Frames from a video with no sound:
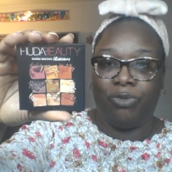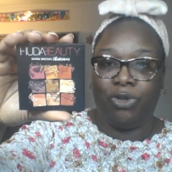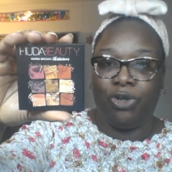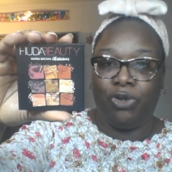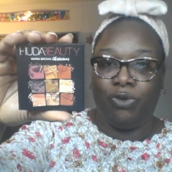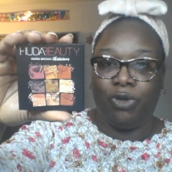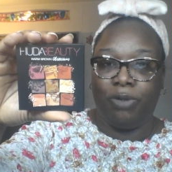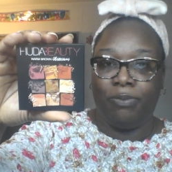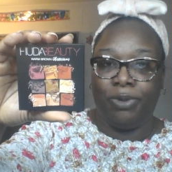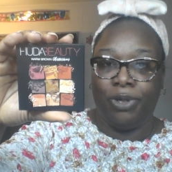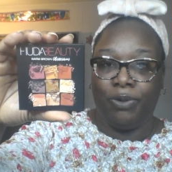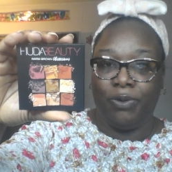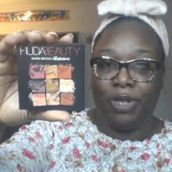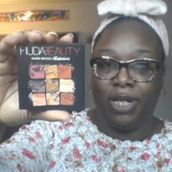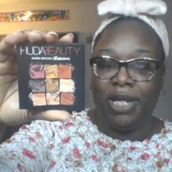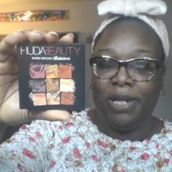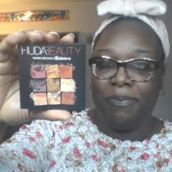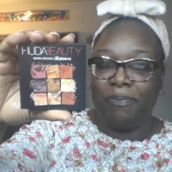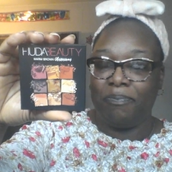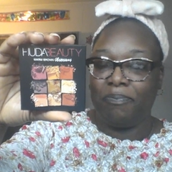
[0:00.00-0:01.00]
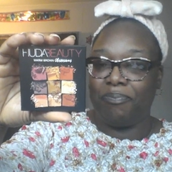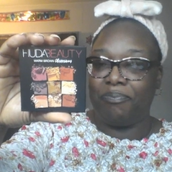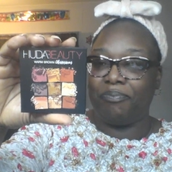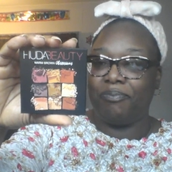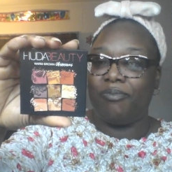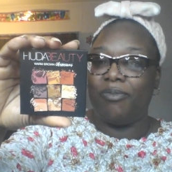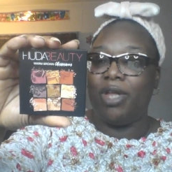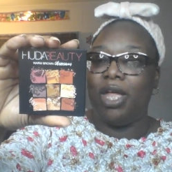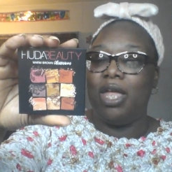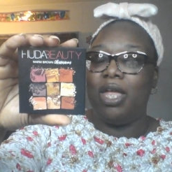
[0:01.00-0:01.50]
Huda Beauty,
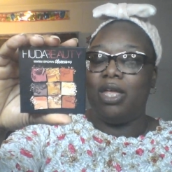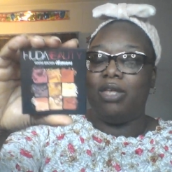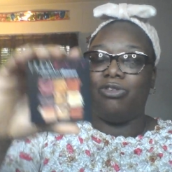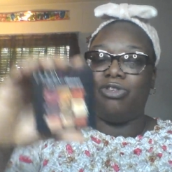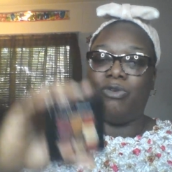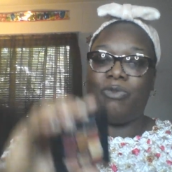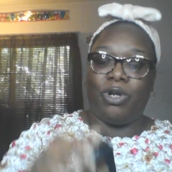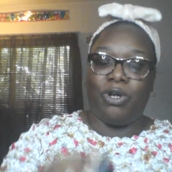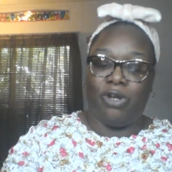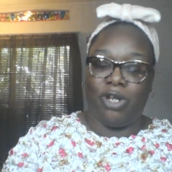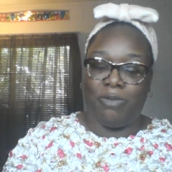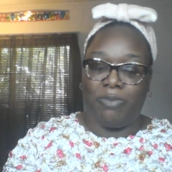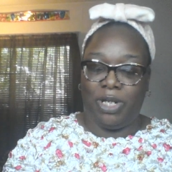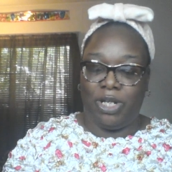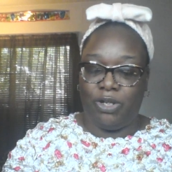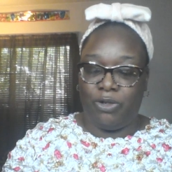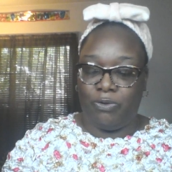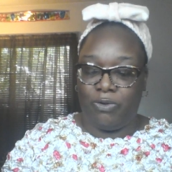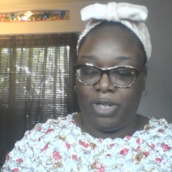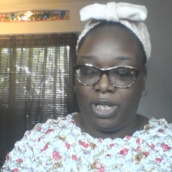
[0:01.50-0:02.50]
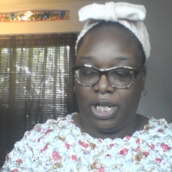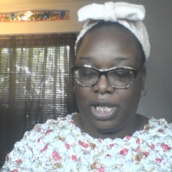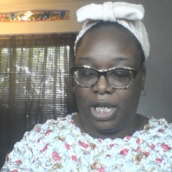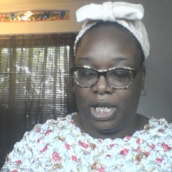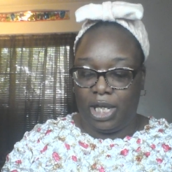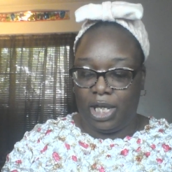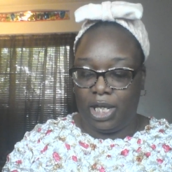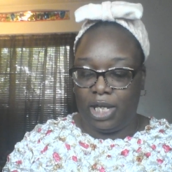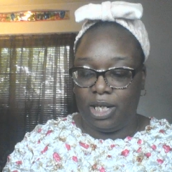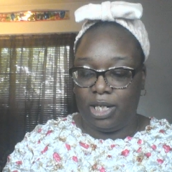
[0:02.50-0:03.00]
so we're going to be using
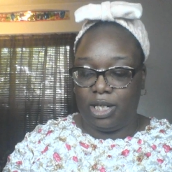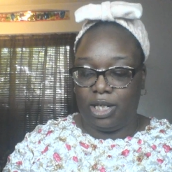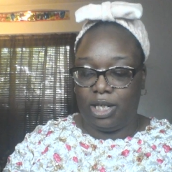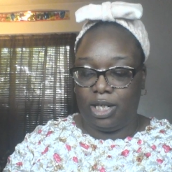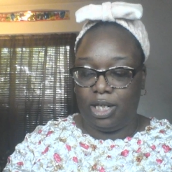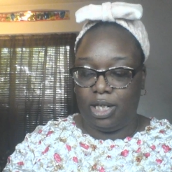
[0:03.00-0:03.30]
it.